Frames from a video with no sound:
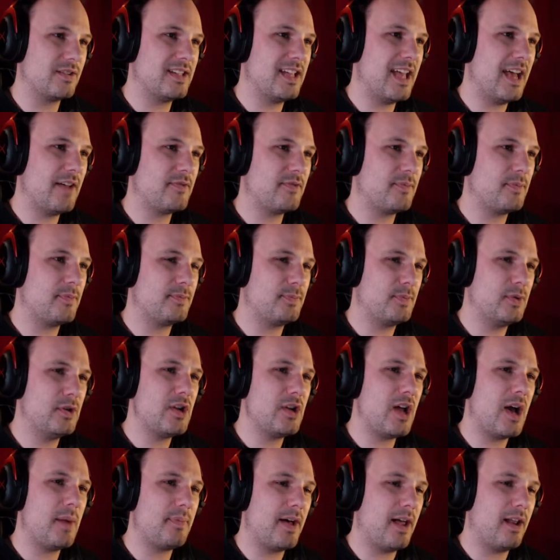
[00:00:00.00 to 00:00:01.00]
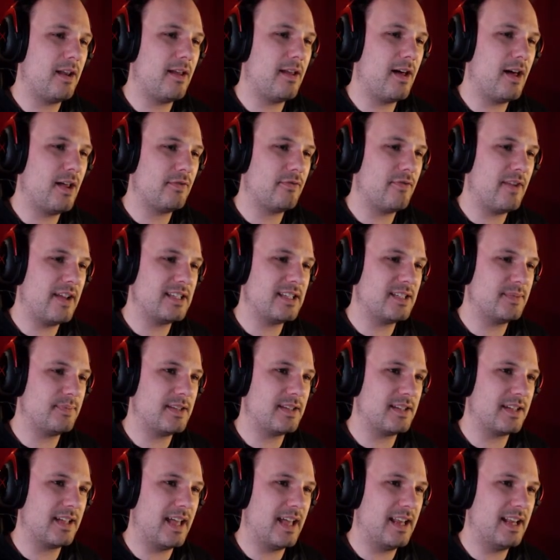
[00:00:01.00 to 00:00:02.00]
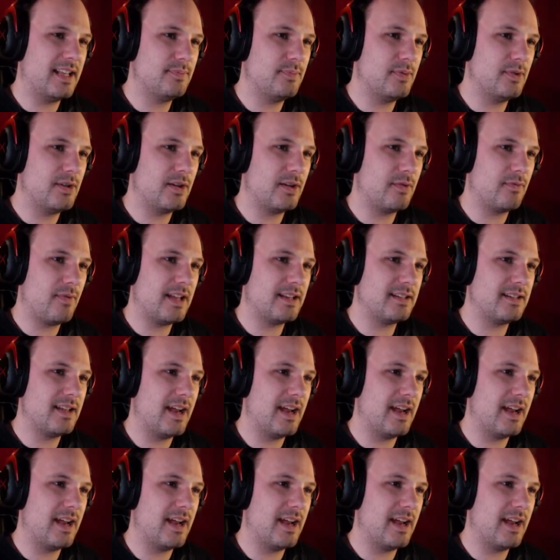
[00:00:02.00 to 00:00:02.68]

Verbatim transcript: See, I've put up a lot of recipes again. Let's put it right